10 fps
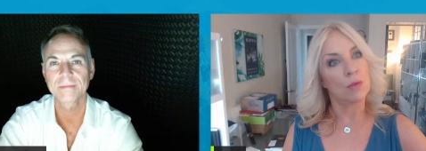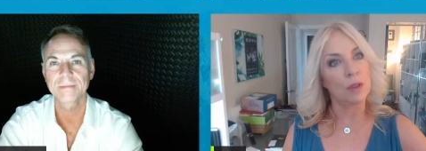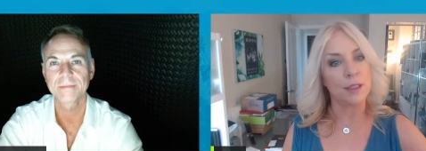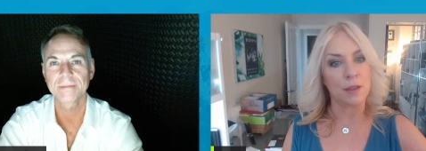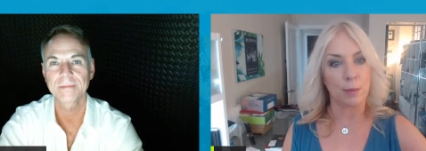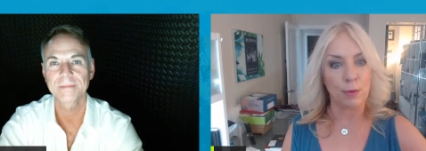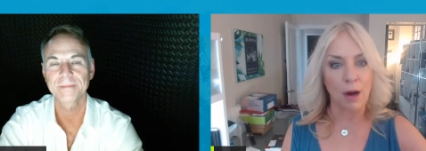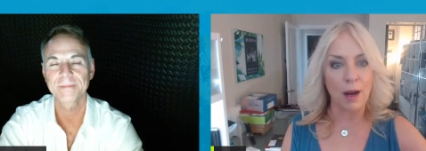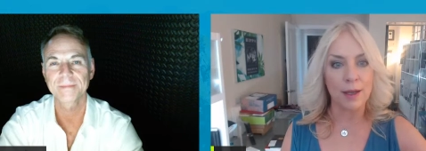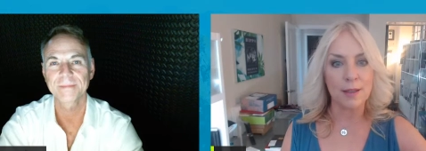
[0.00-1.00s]
Speaker 1: really
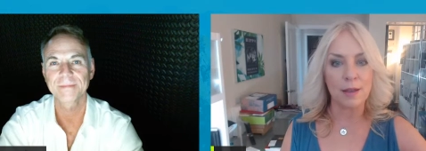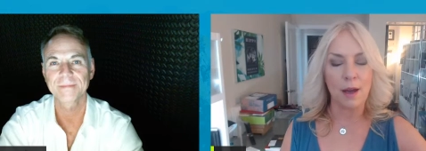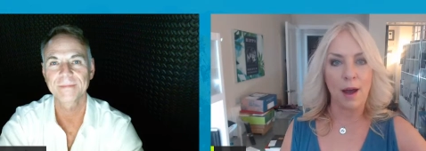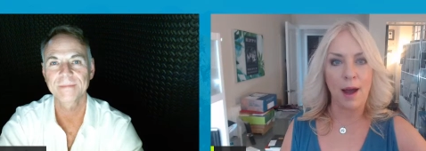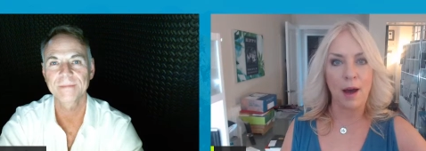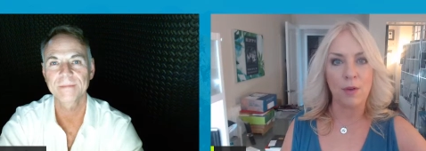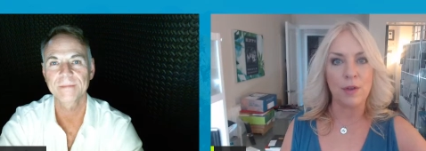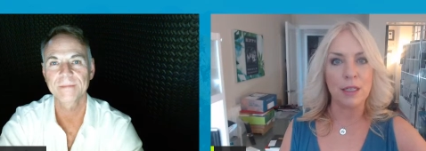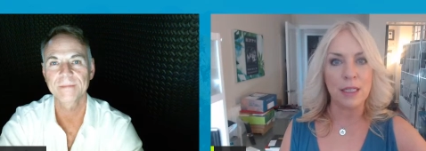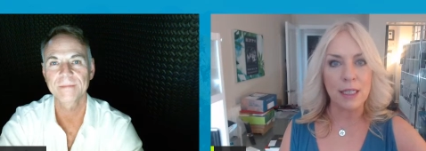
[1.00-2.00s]
surprised at how
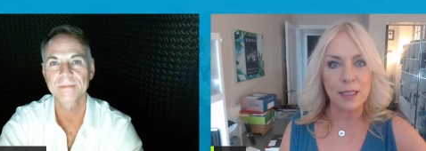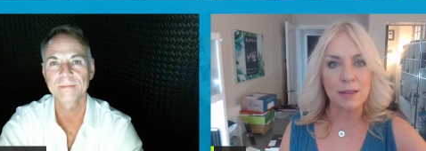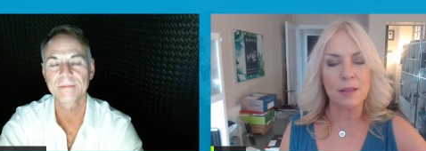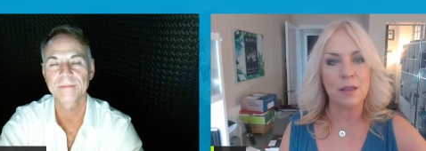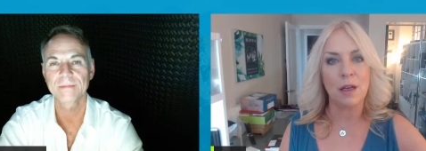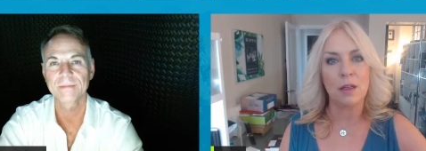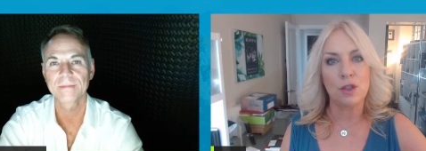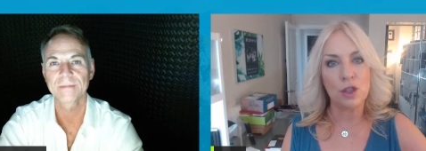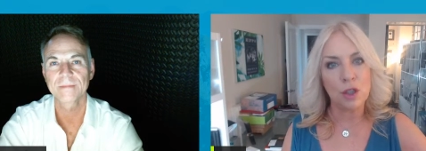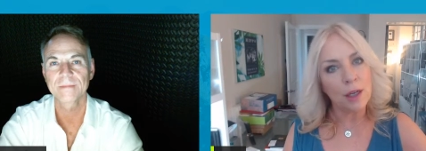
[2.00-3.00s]
the needs
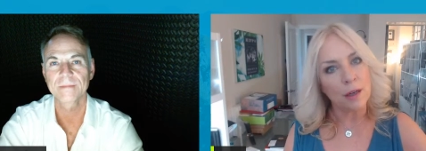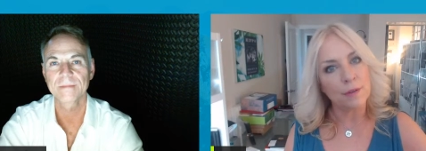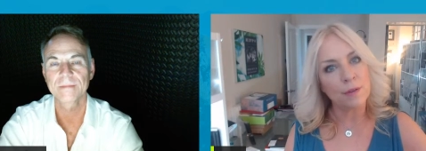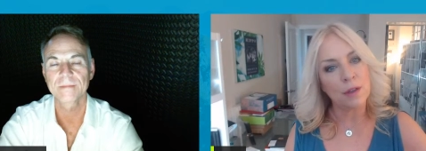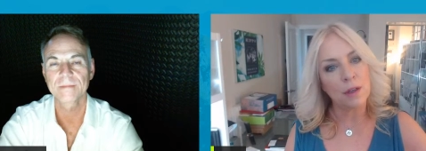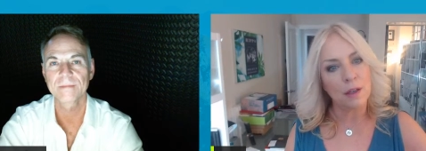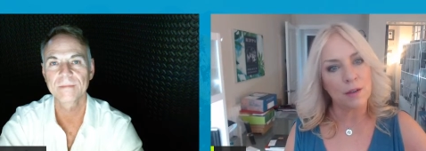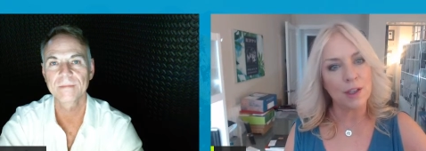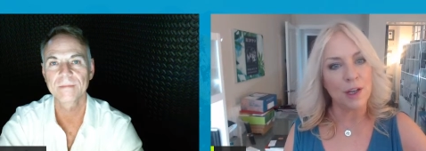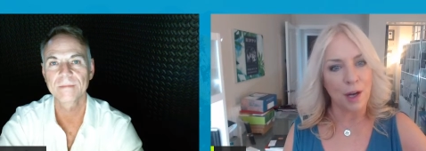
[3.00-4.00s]
shift,
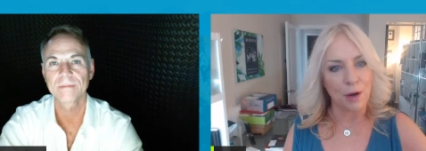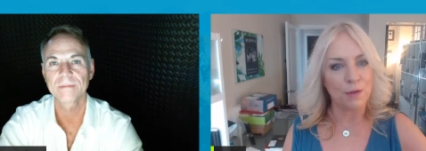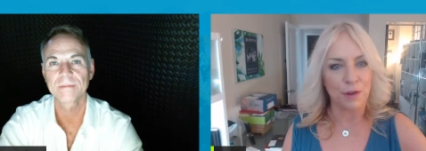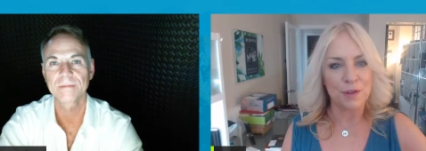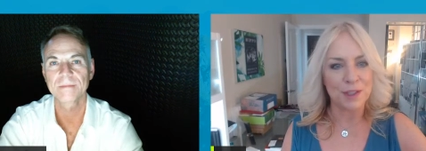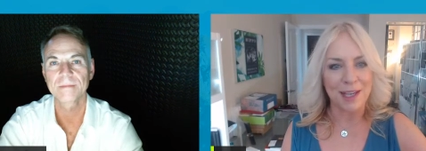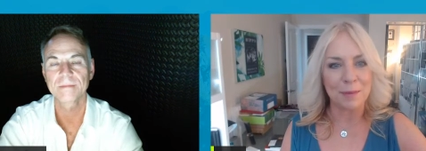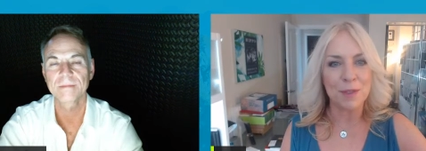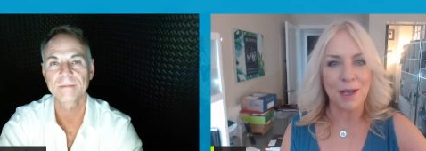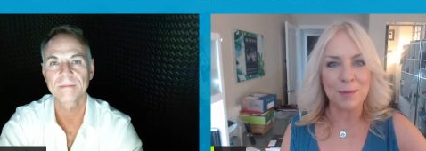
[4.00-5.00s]
you know, for the
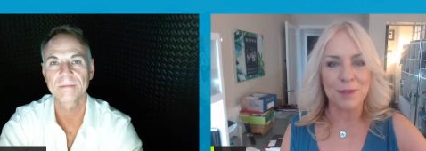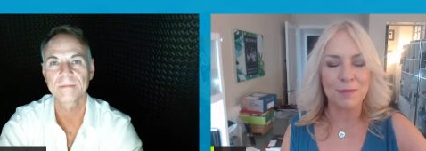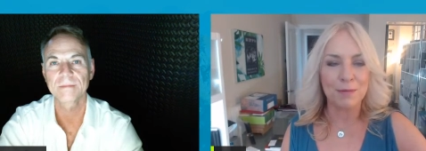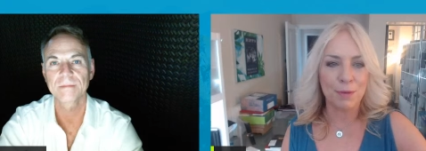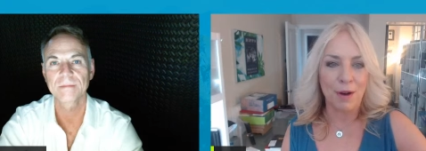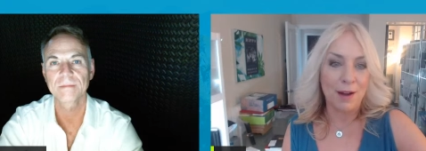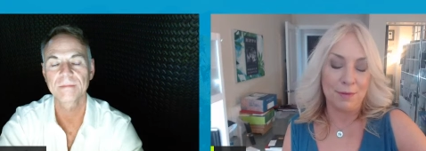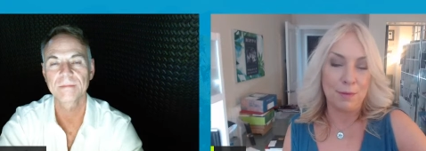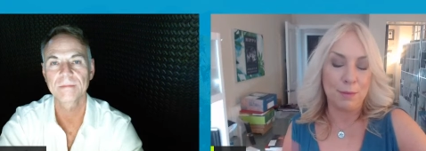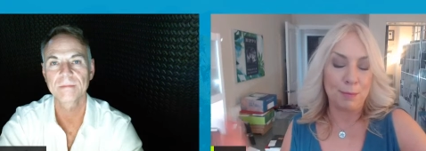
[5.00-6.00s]
same types of
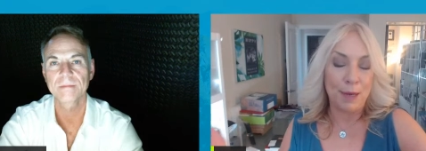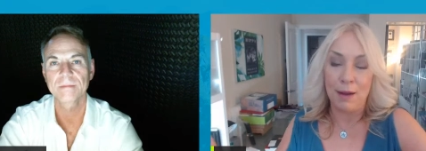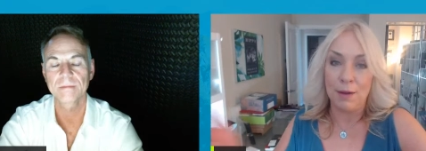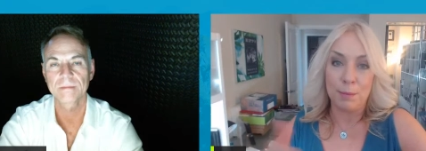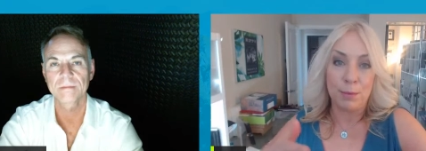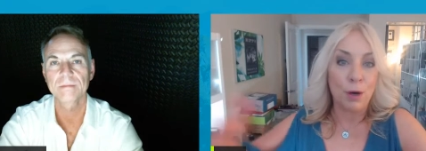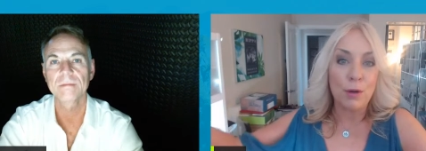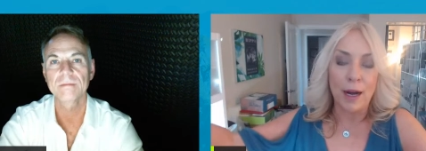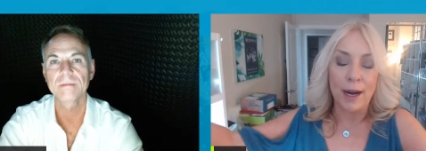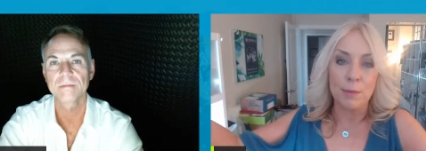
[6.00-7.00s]

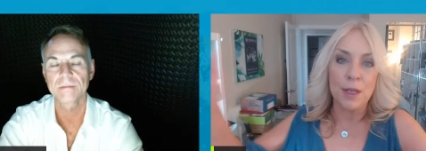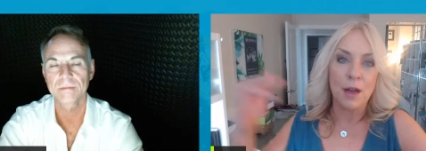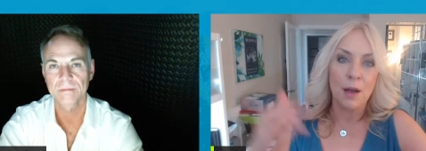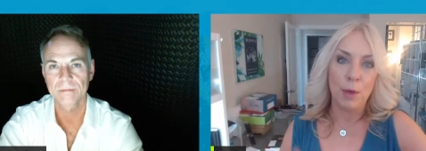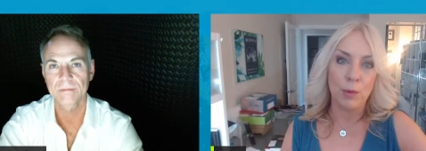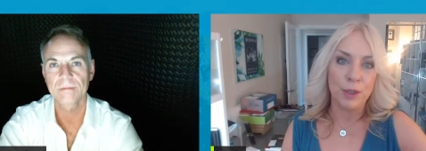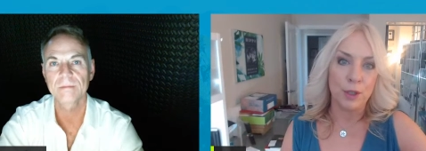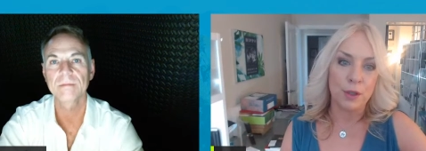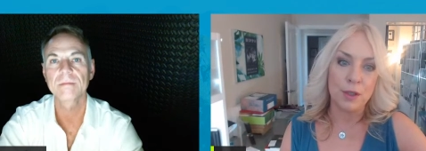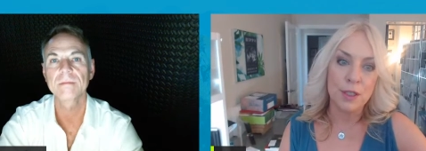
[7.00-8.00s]
programs. But when
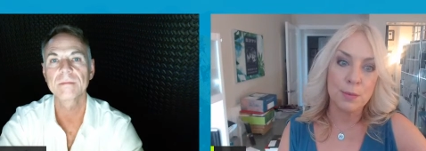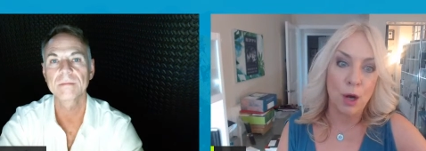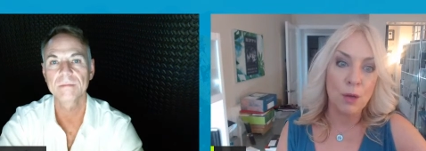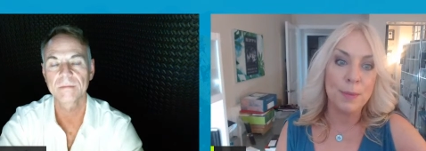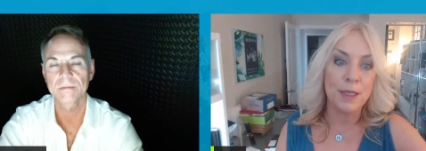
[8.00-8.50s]
you're in a small